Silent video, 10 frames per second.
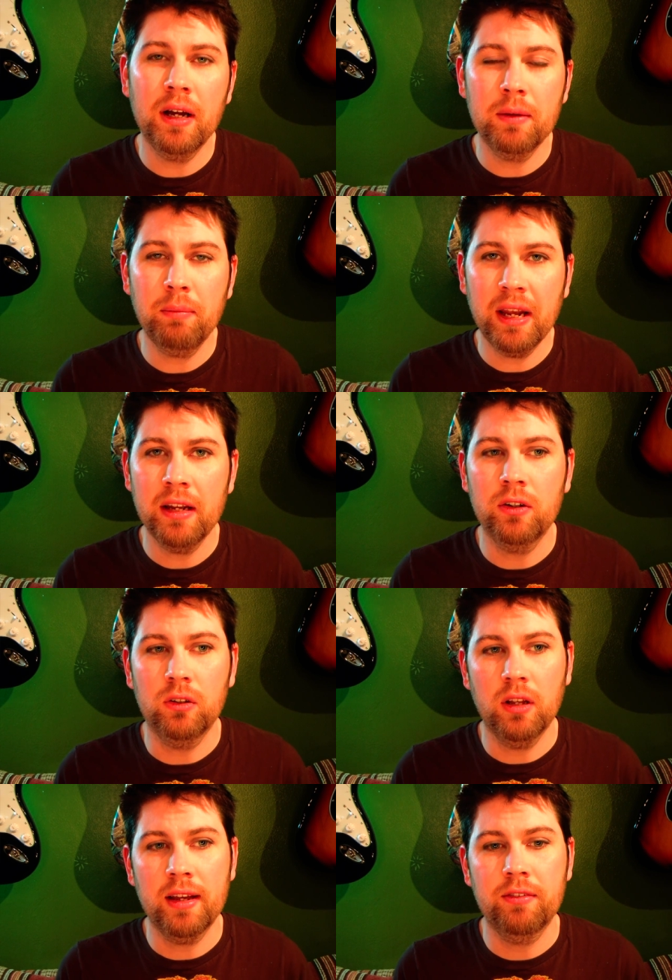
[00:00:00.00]
but
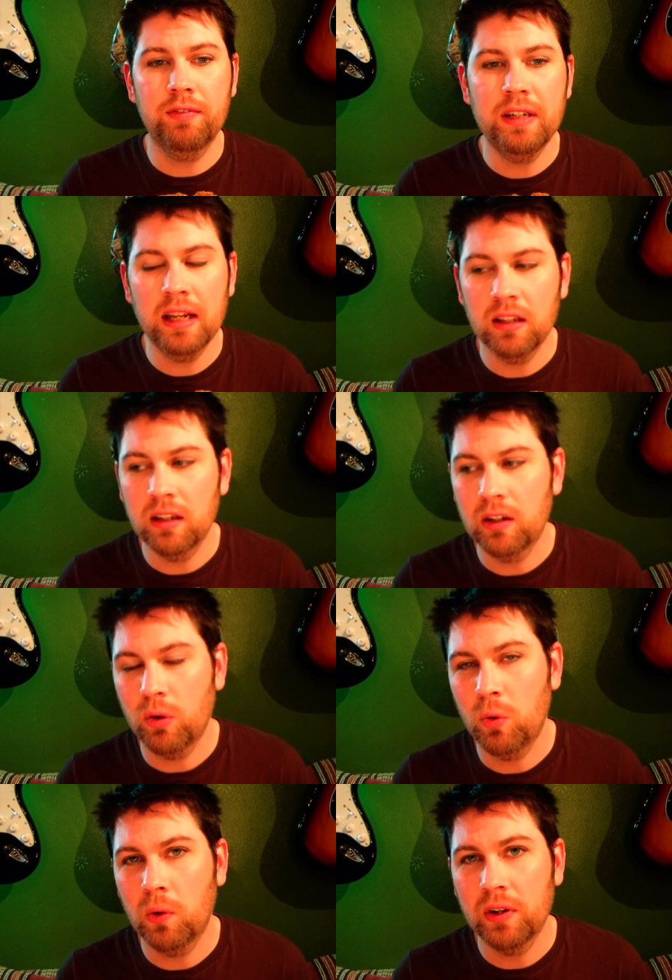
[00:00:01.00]
pale, like
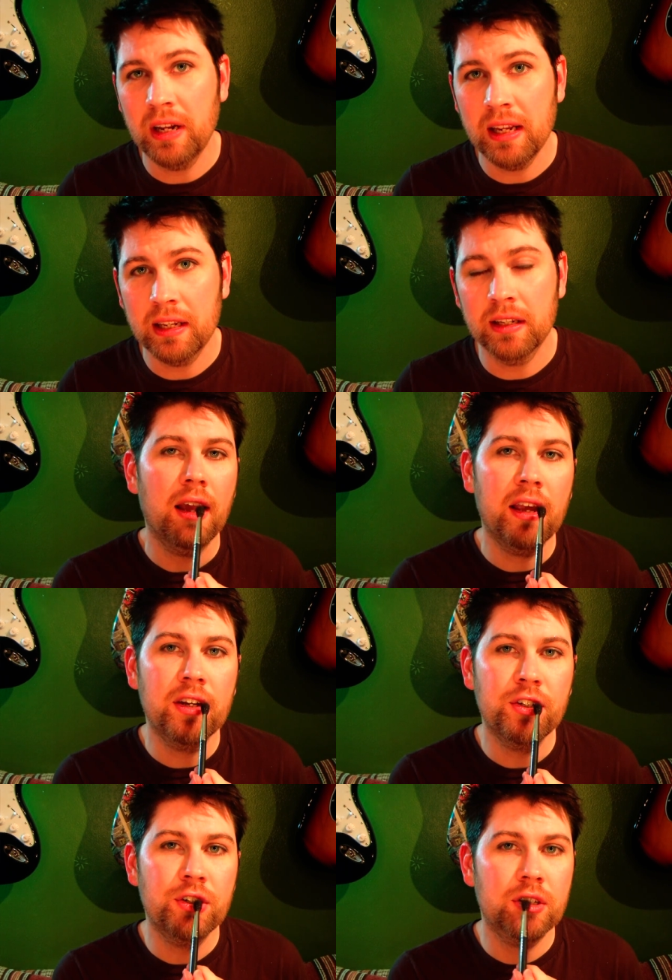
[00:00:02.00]
vanilla or naked,
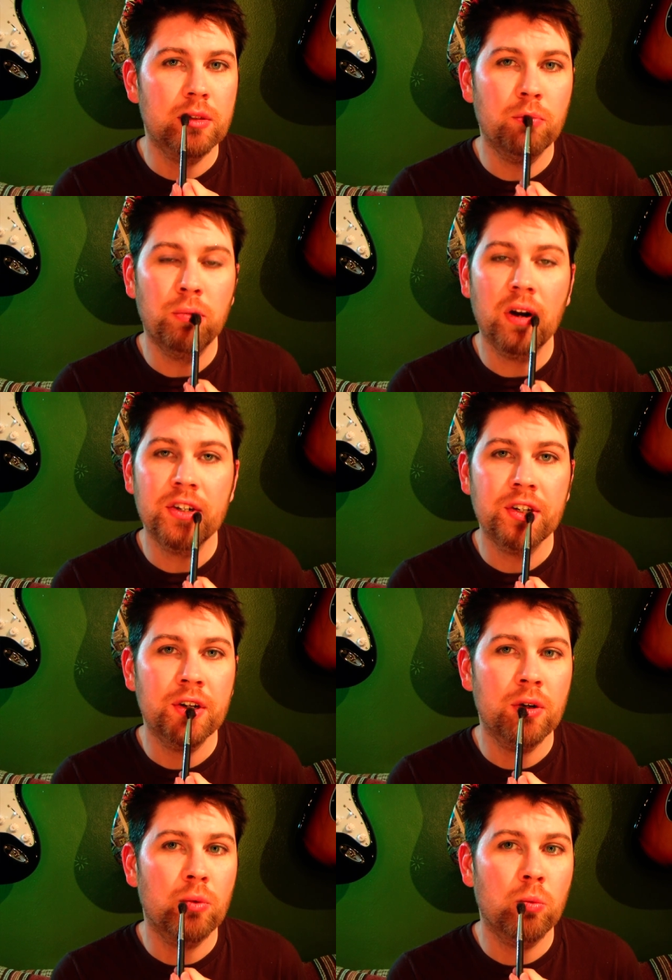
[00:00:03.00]
and just brush
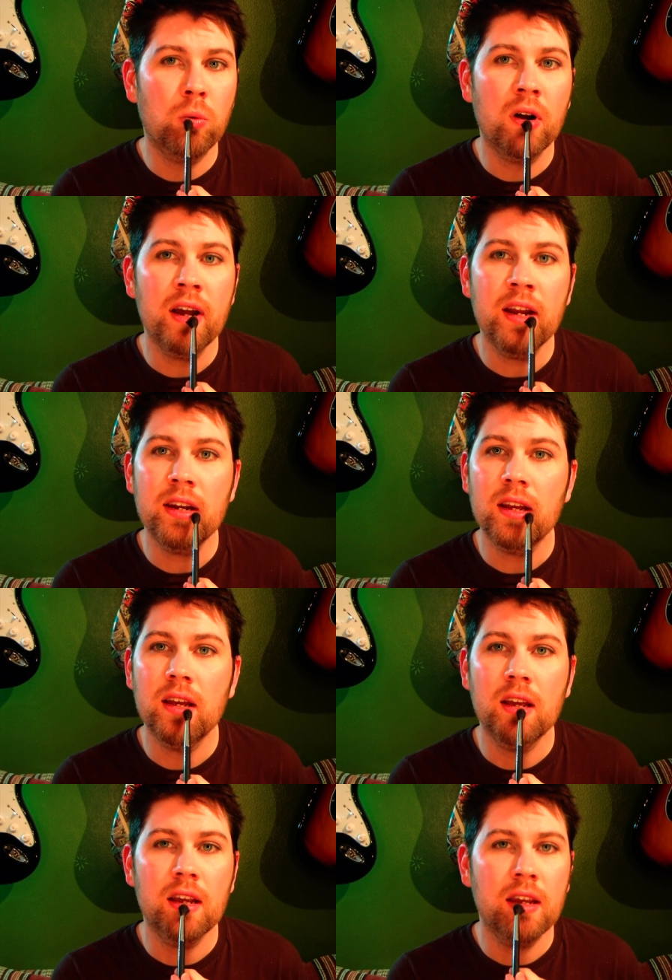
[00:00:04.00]
it right
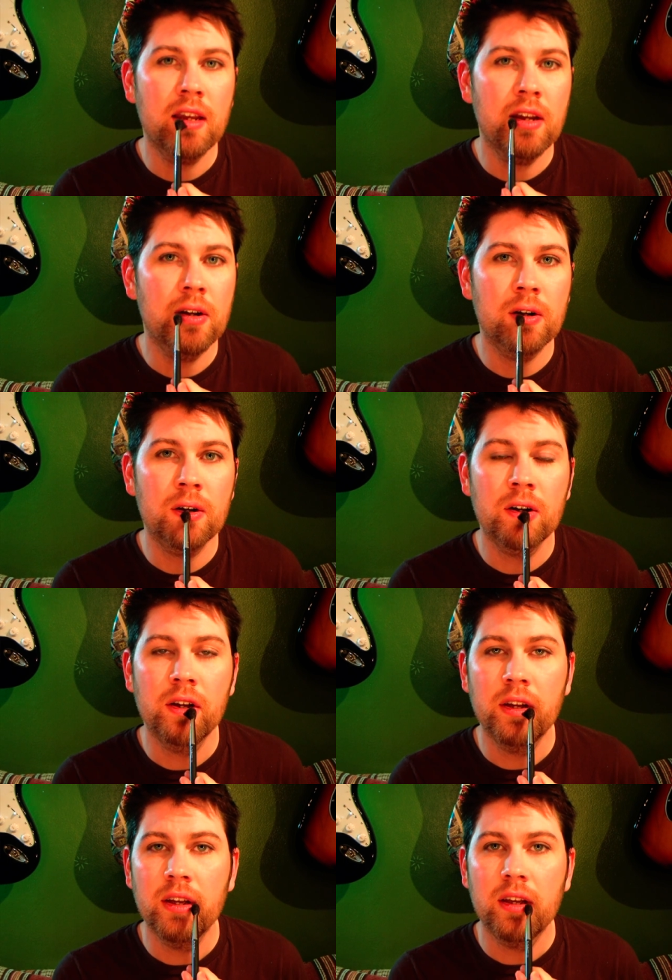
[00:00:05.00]
here
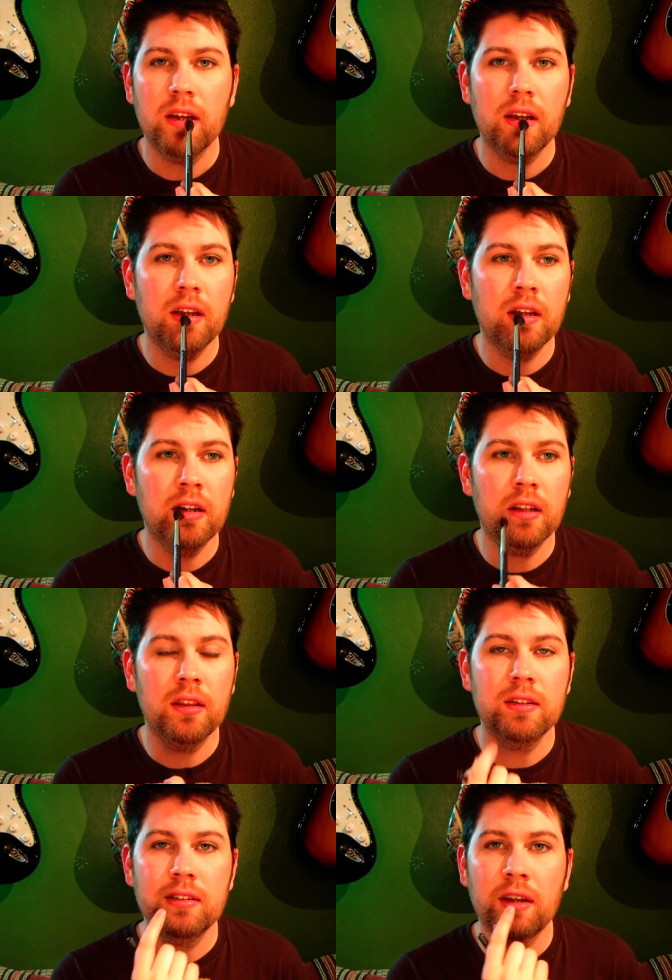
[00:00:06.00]
in
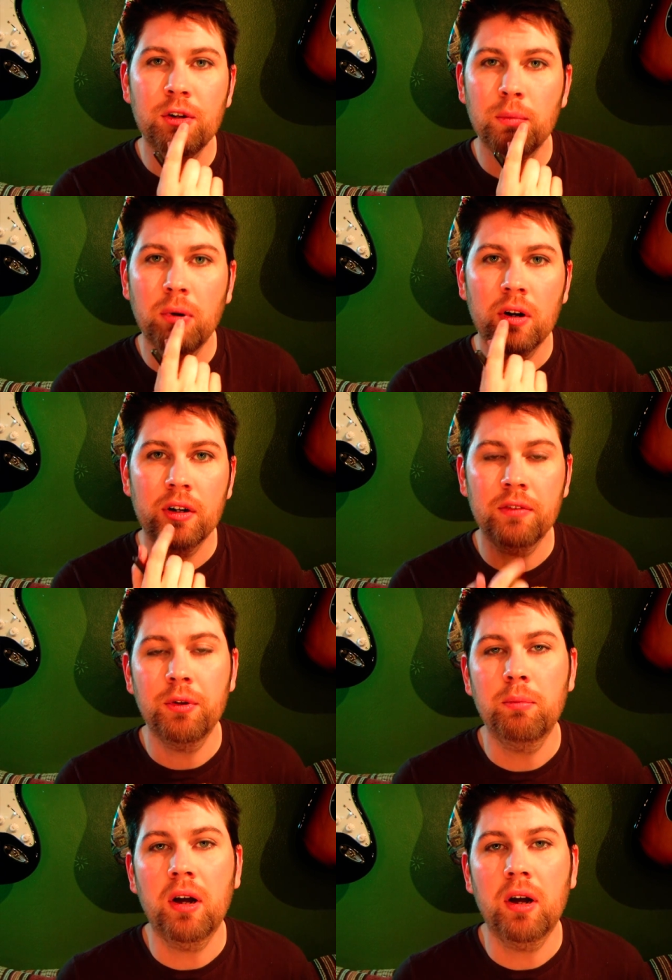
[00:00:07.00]
the center part of your